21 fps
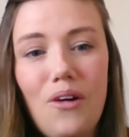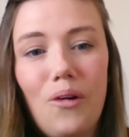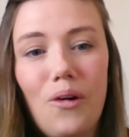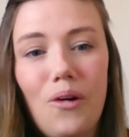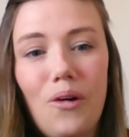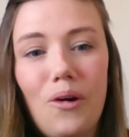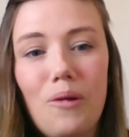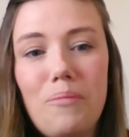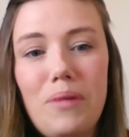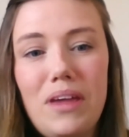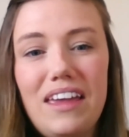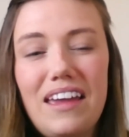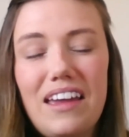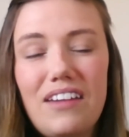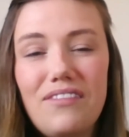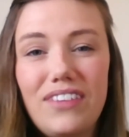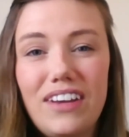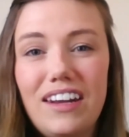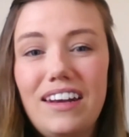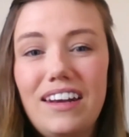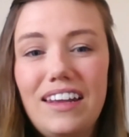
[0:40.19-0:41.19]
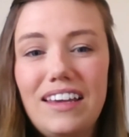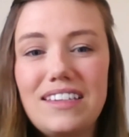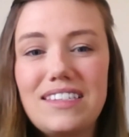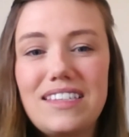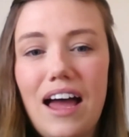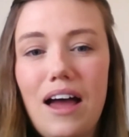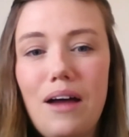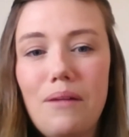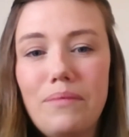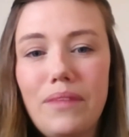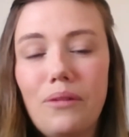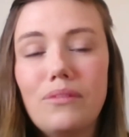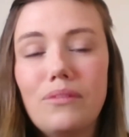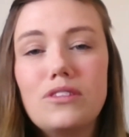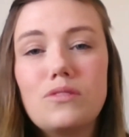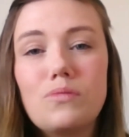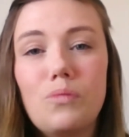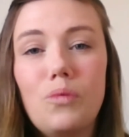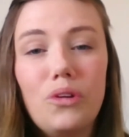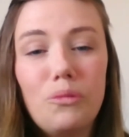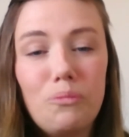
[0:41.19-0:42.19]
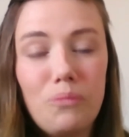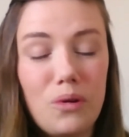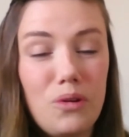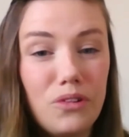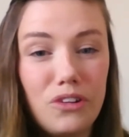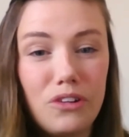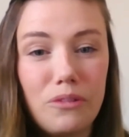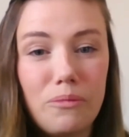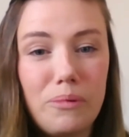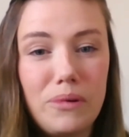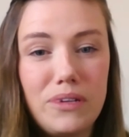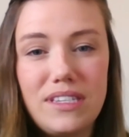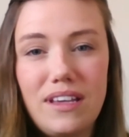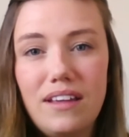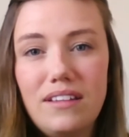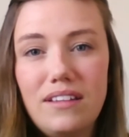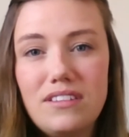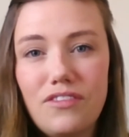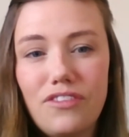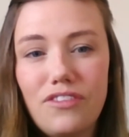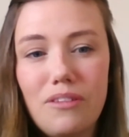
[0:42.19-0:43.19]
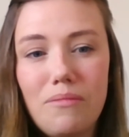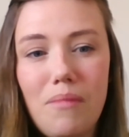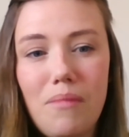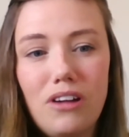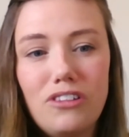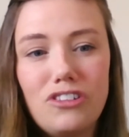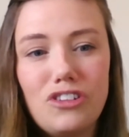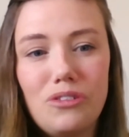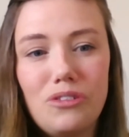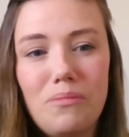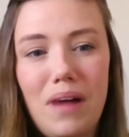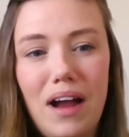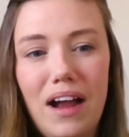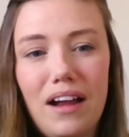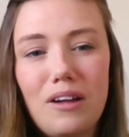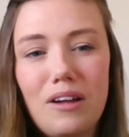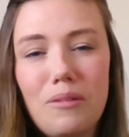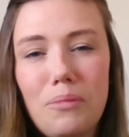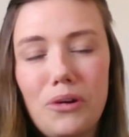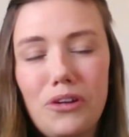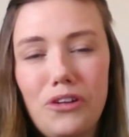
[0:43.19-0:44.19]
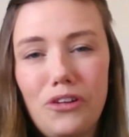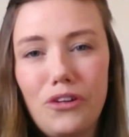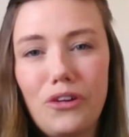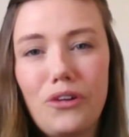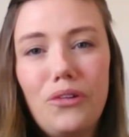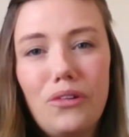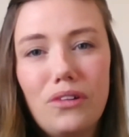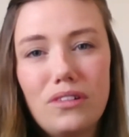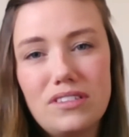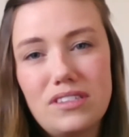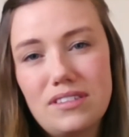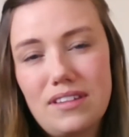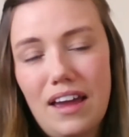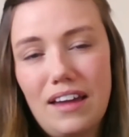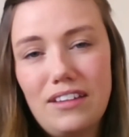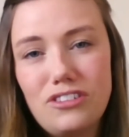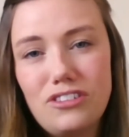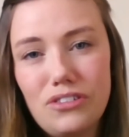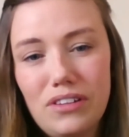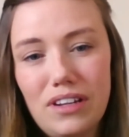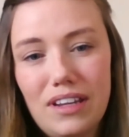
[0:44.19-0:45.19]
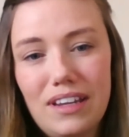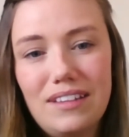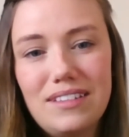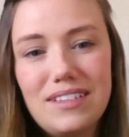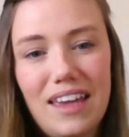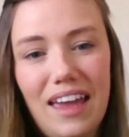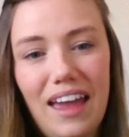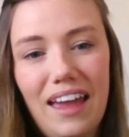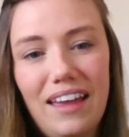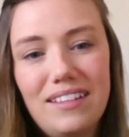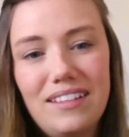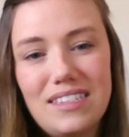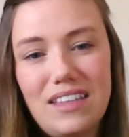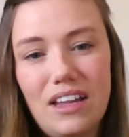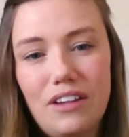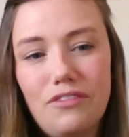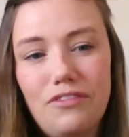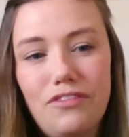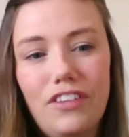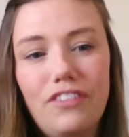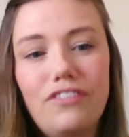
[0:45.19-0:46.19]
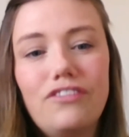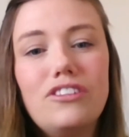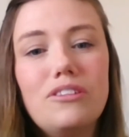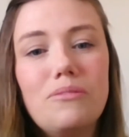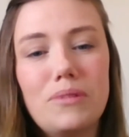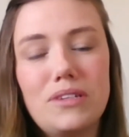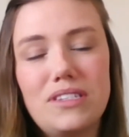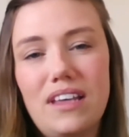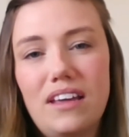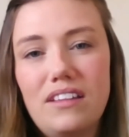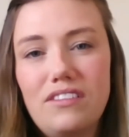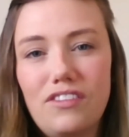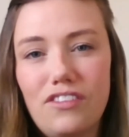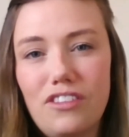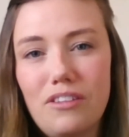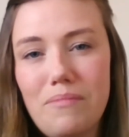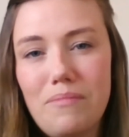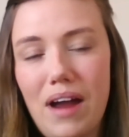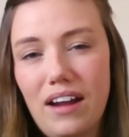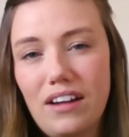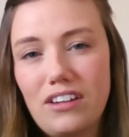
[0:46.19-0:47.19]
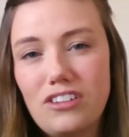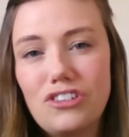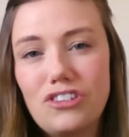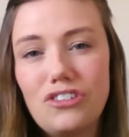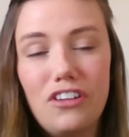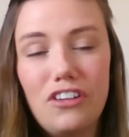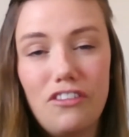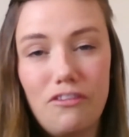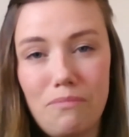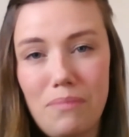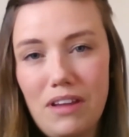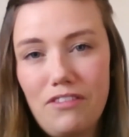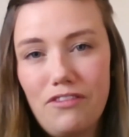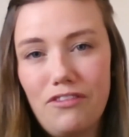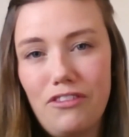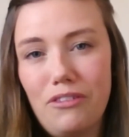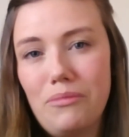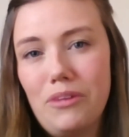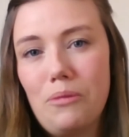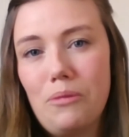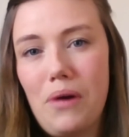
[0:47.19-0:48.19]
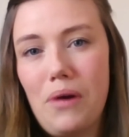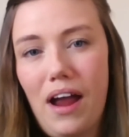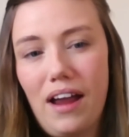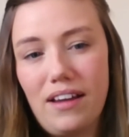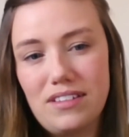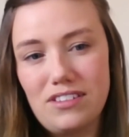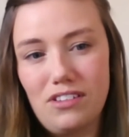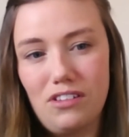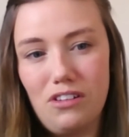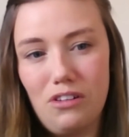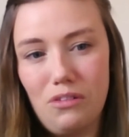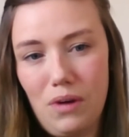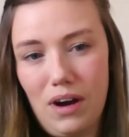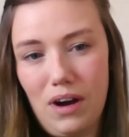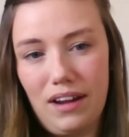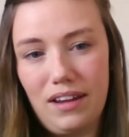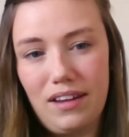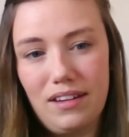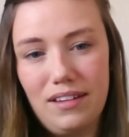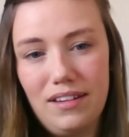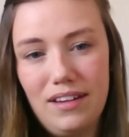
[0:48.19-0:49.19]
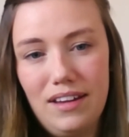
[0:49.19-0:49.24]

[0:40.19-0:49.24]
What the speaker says: Or being given an exam that was 100% of the module mark, but your course schedule indicates that 50% of the mark should have been from your practical work.